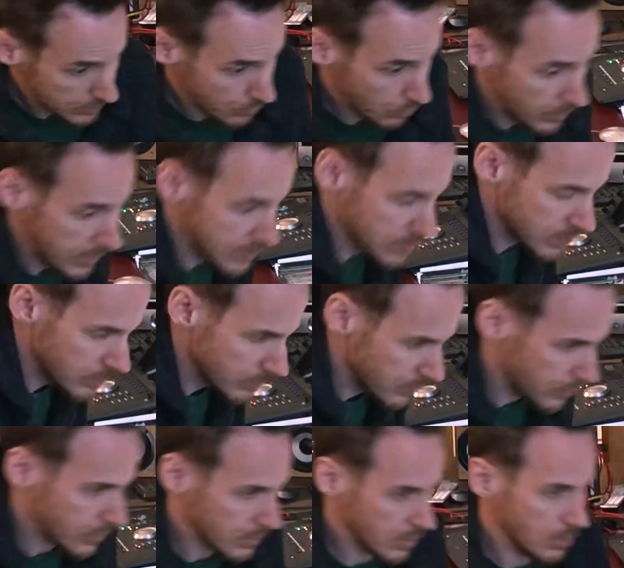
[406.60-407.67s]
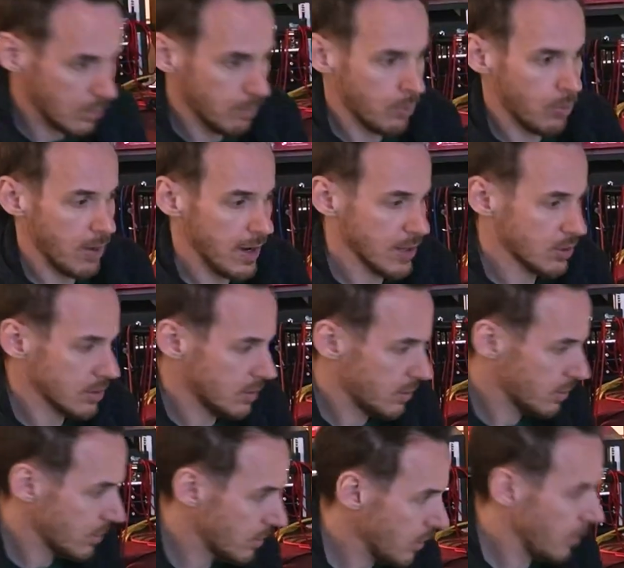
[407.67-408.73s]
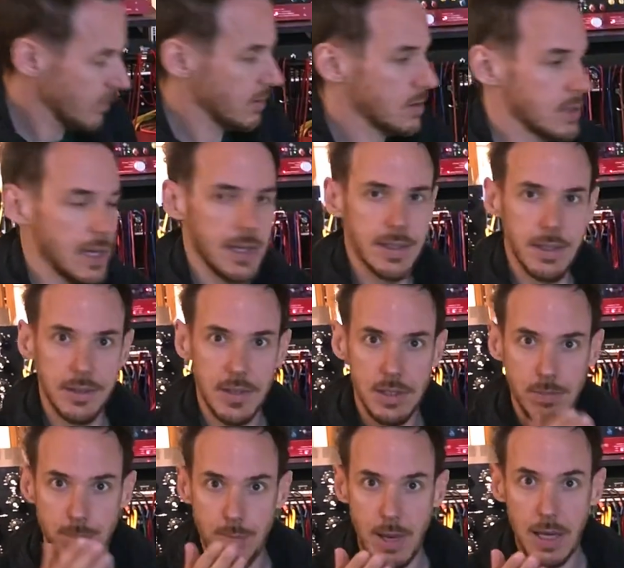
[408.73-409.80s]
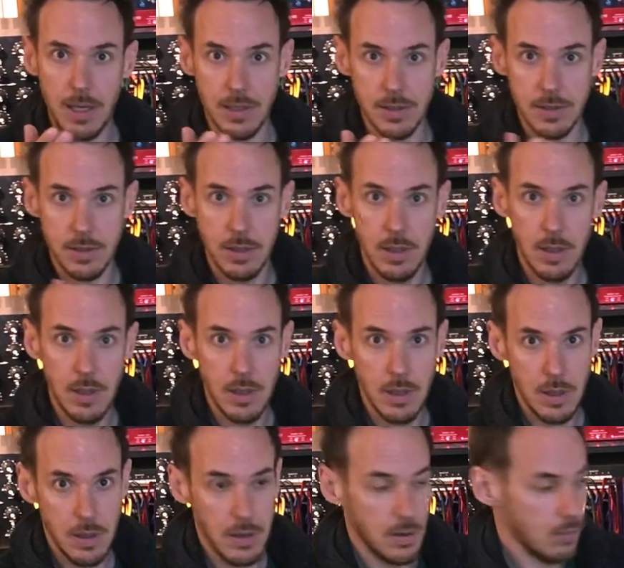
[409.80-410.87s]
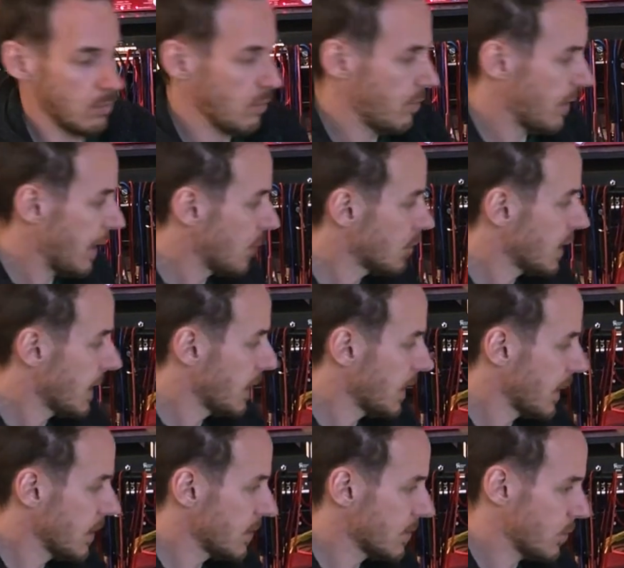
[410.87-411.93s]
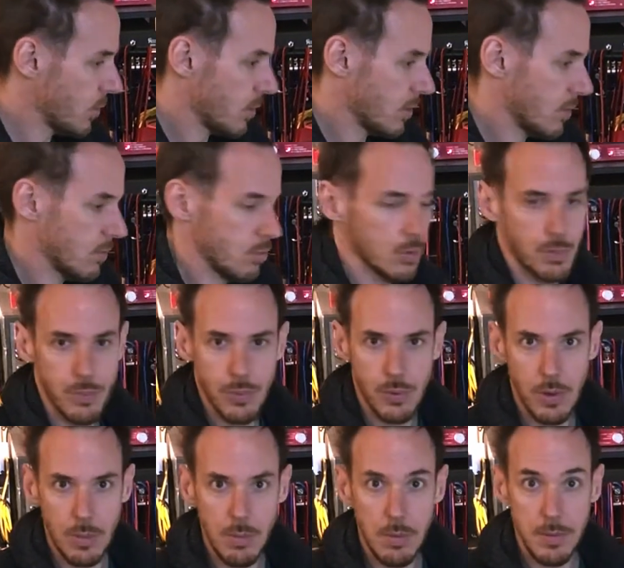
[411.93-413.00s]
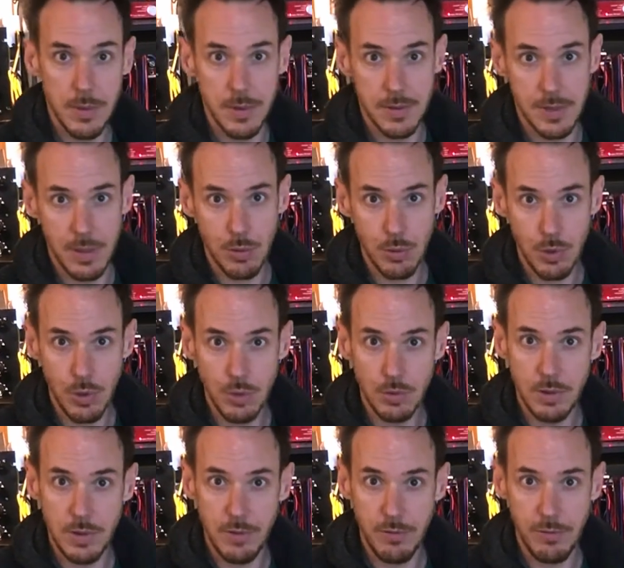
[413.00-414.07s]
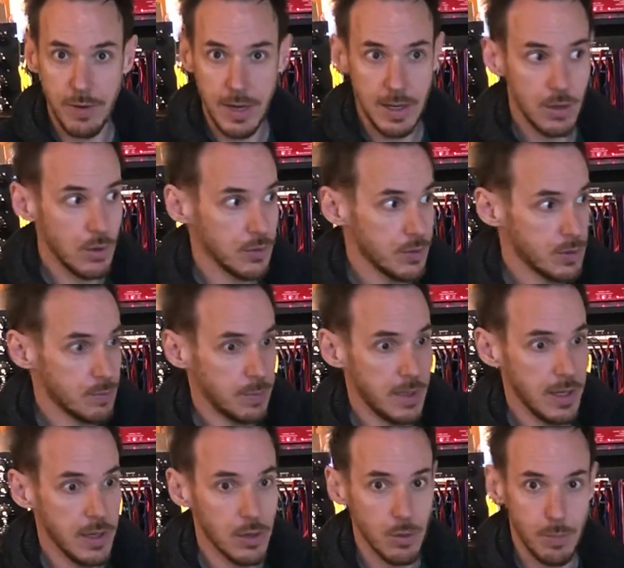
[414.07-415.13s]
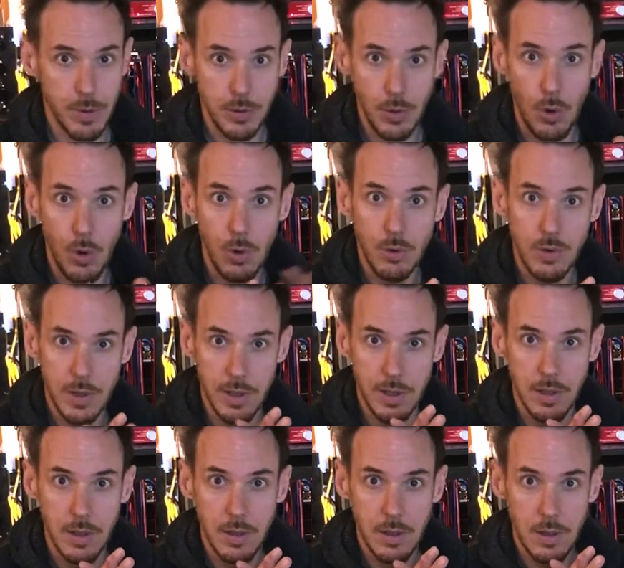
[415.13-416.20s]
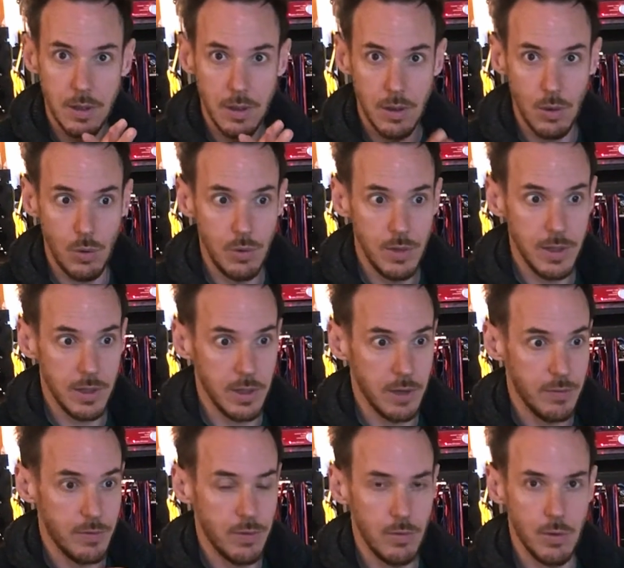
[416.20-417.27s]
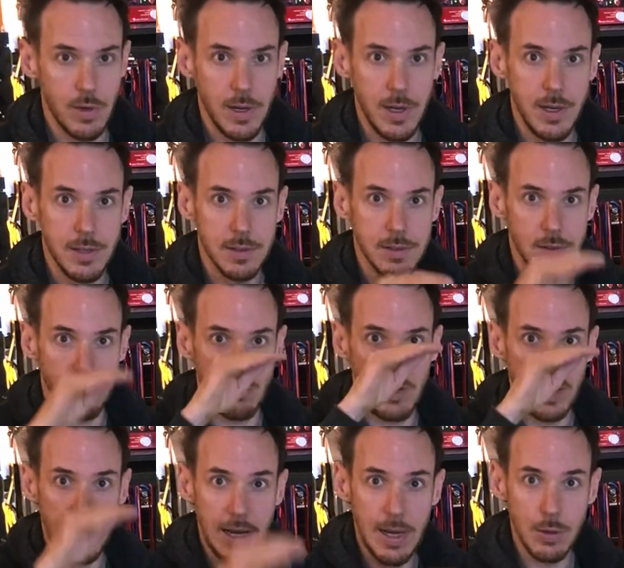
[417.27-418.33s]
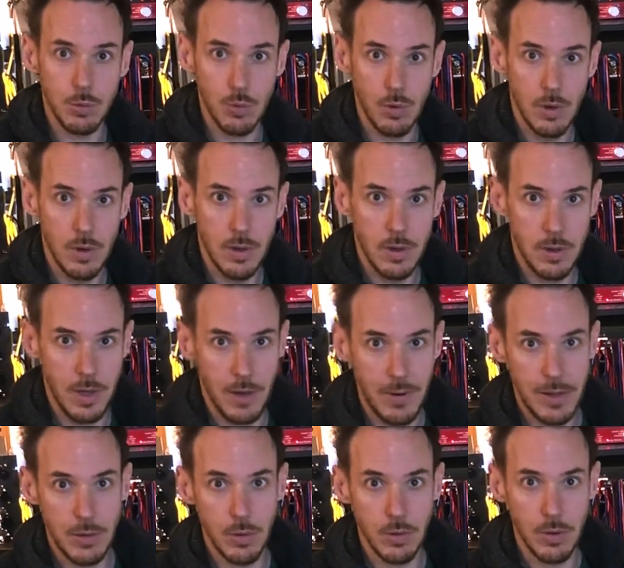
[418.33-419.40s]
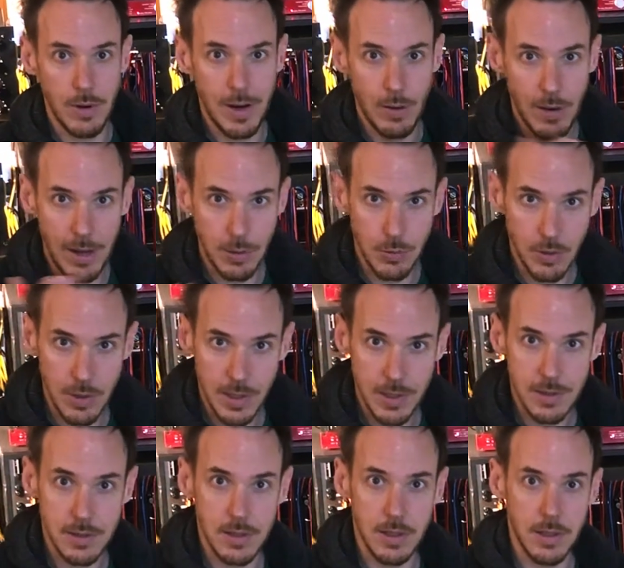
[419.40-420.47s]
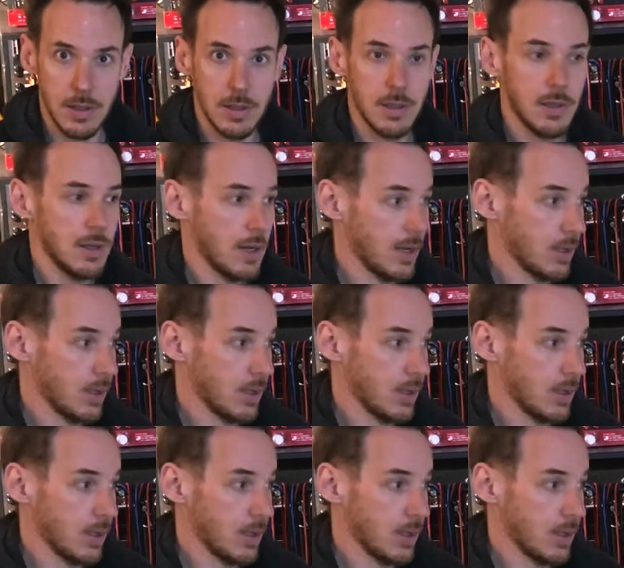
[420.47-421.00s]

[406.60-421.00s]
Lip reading: reason for the compression, you could also say that this bass, without any insert, would probably sound totally fine on the speaker, but only if you would listen way louder. Now, I don't know how loud you're listening at